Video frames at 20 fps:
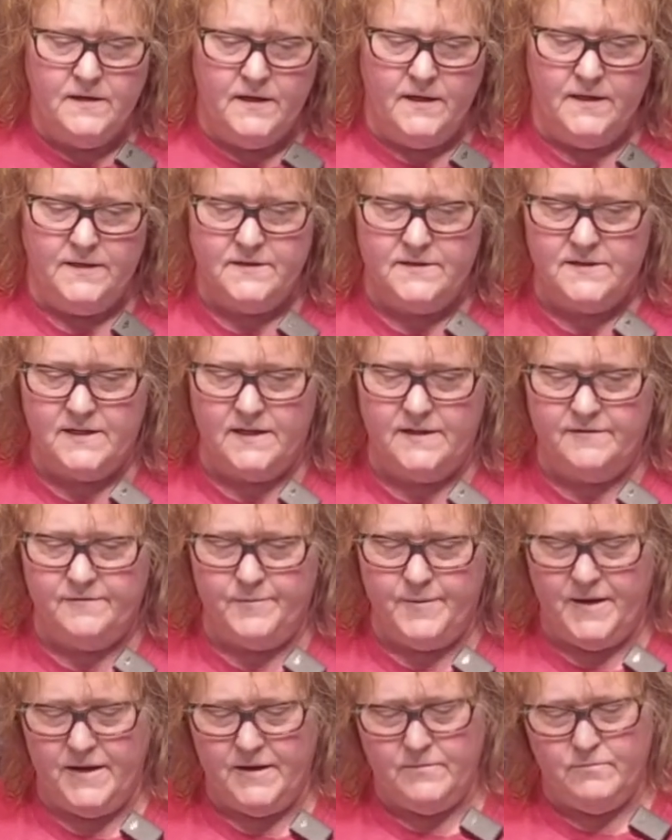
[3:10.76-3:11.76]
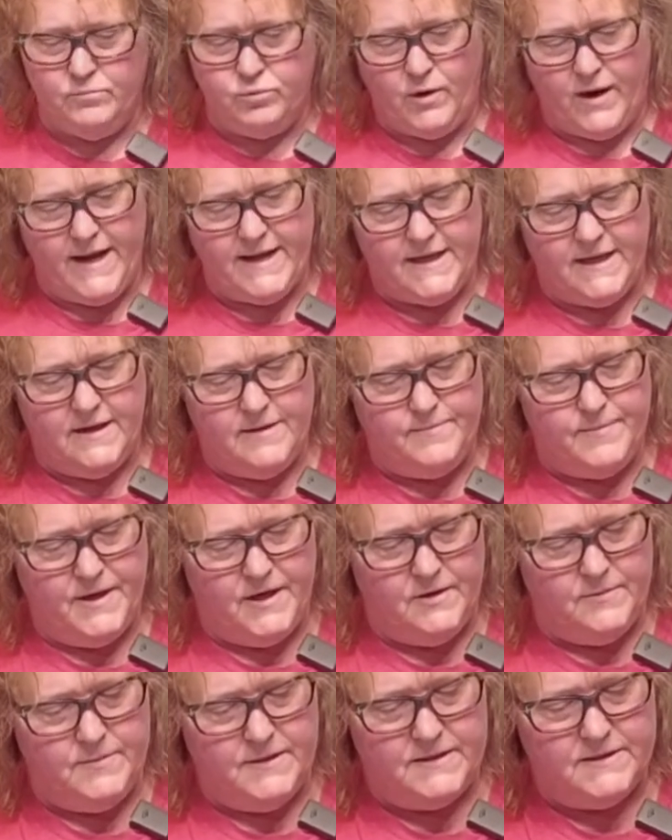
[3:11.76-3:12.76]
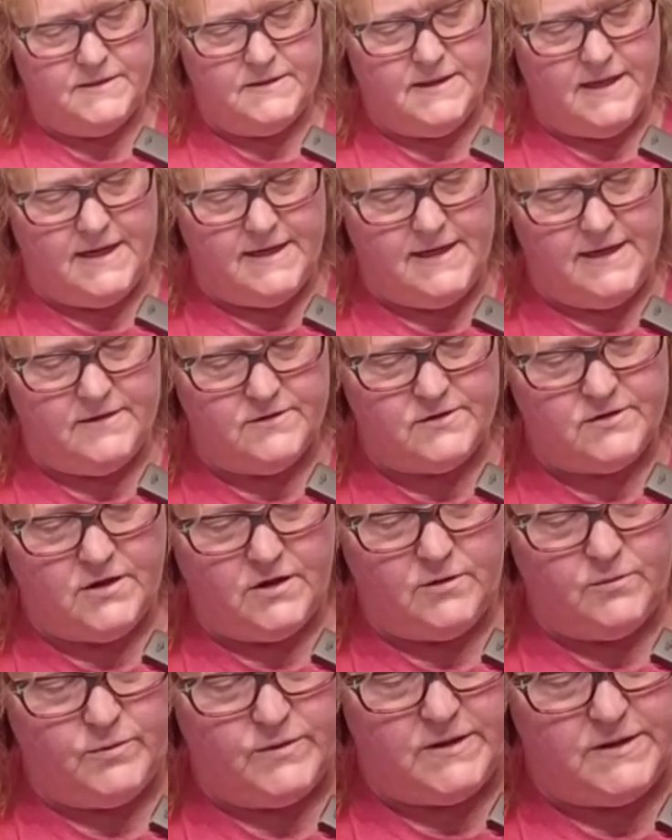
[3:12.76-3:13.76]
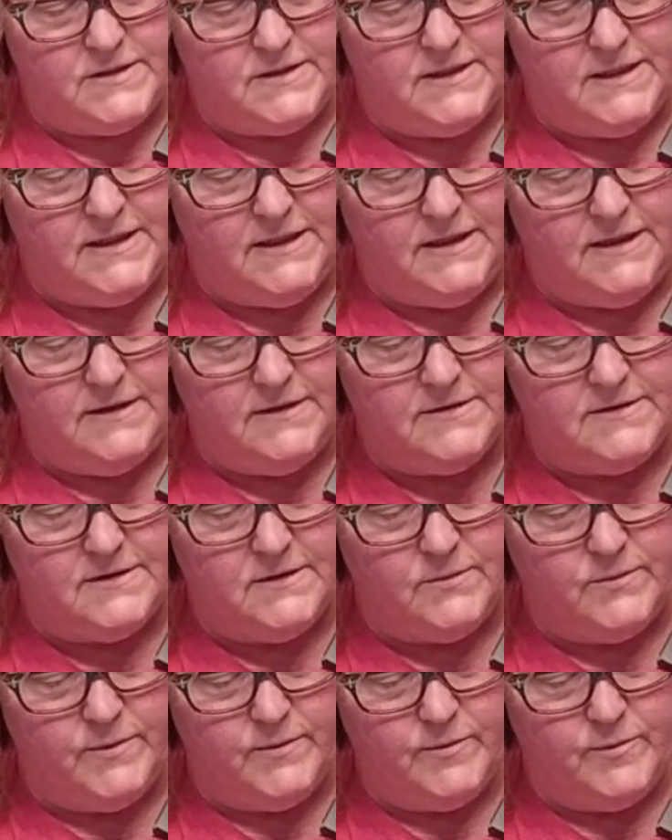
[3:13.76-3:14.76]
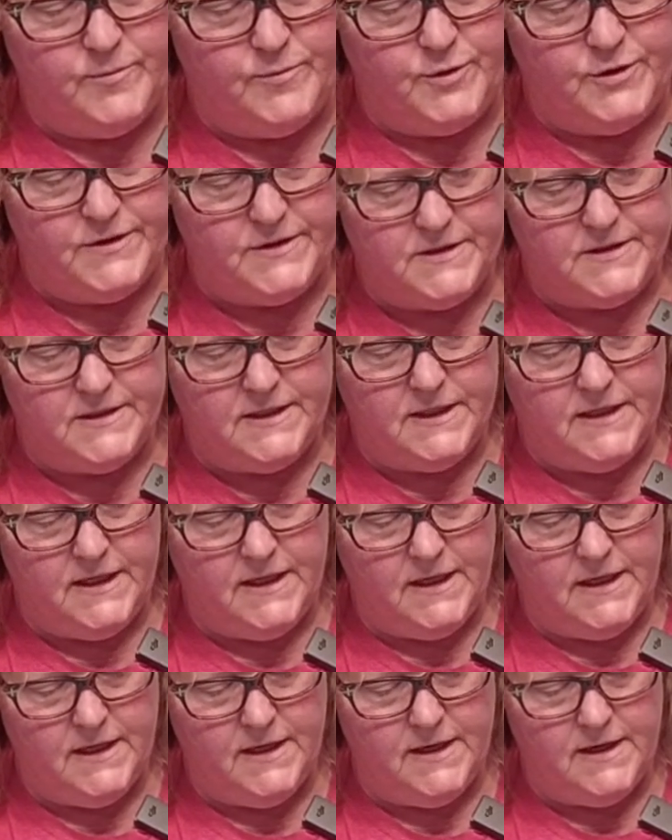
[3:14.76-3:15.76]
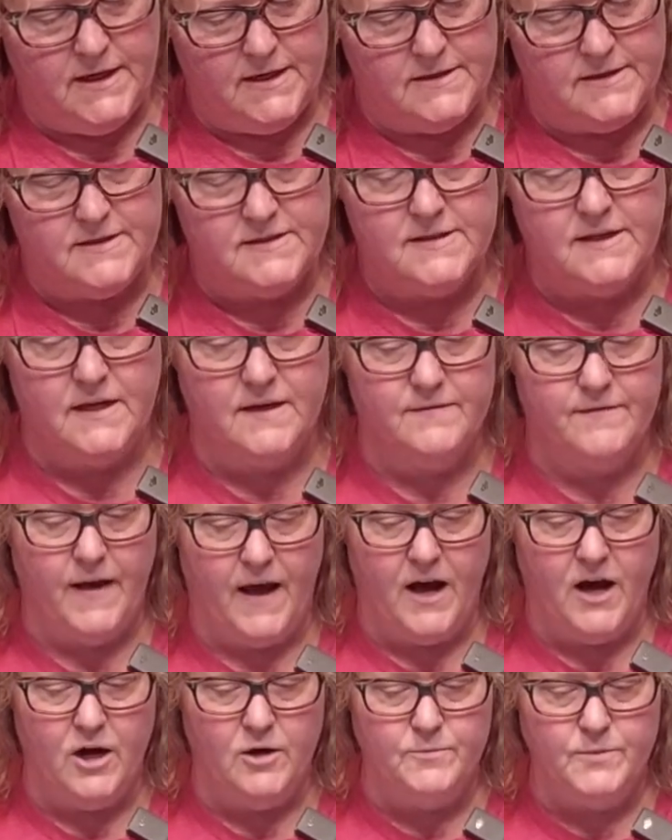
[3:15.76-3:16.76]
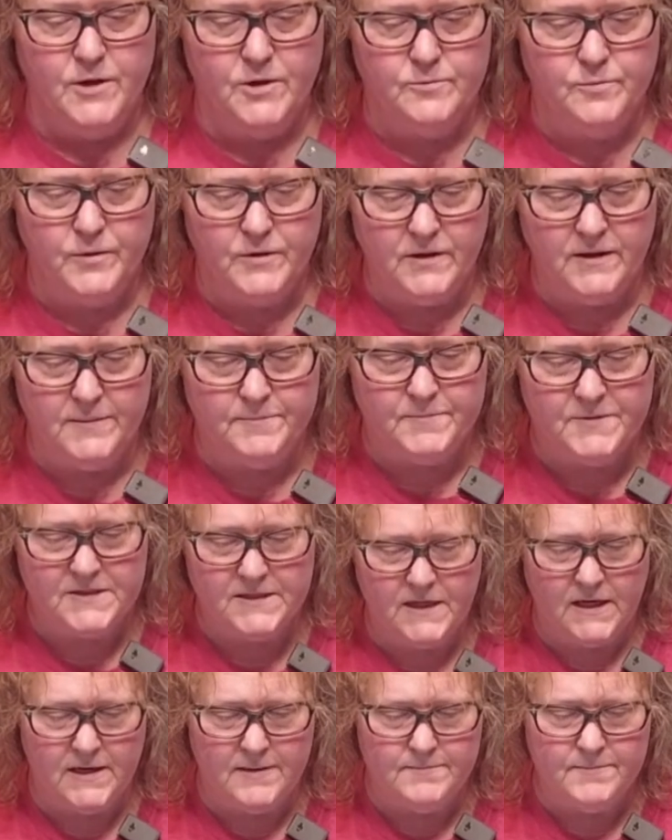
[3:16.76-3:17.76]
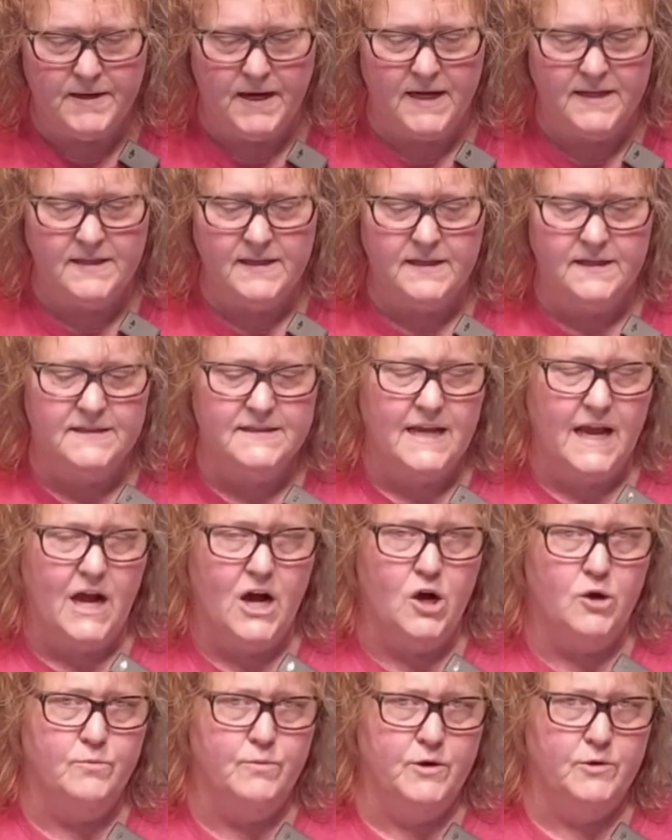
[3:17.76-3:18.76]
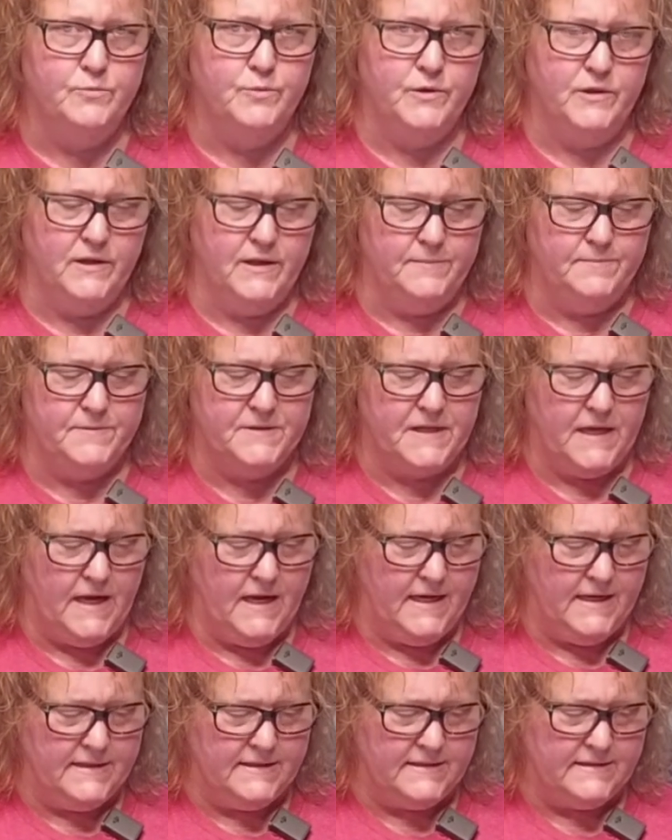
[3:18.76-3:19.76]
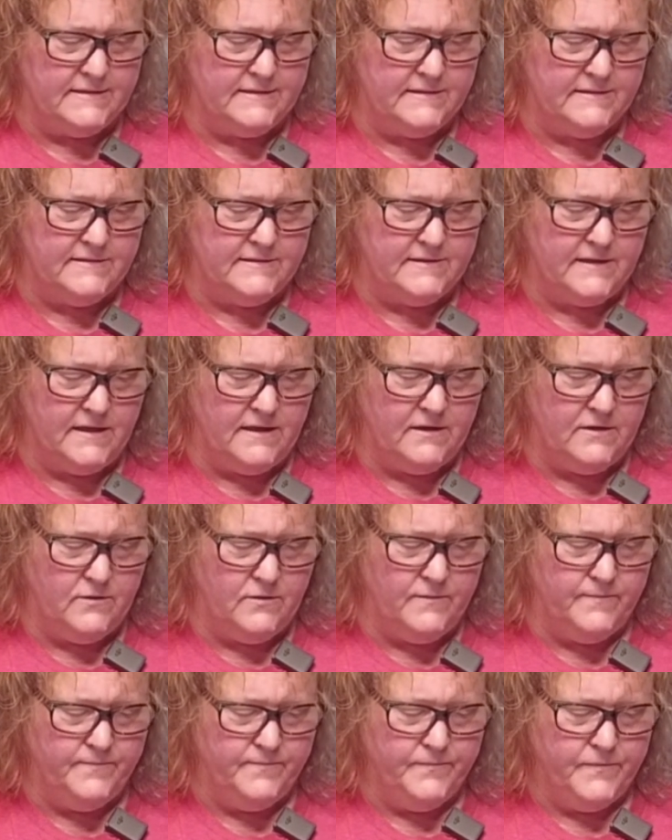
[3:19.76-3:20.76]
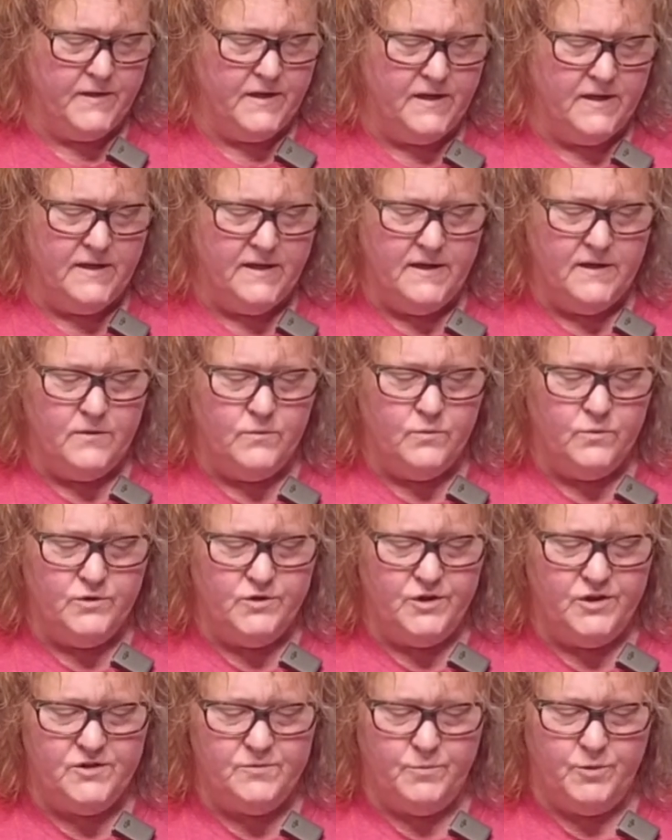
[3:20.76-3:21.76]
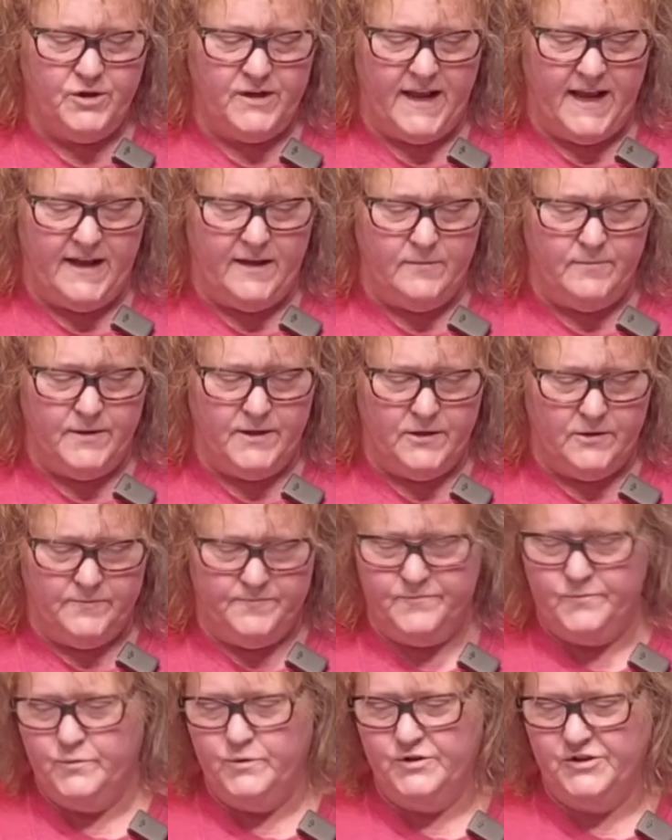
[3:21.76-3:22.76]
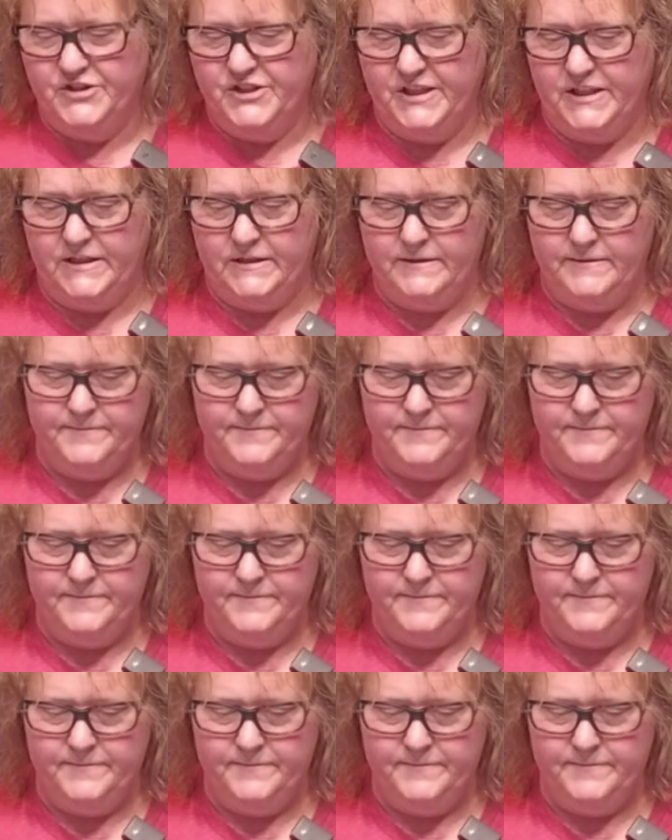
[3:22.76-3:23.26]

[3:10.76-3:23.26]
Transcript: Instead of being Brachypelma, they now start with a T, so we will put T instead of Albopolipsum. I think it's Albopolipsus, so we'll just put Albo. We'll cheat.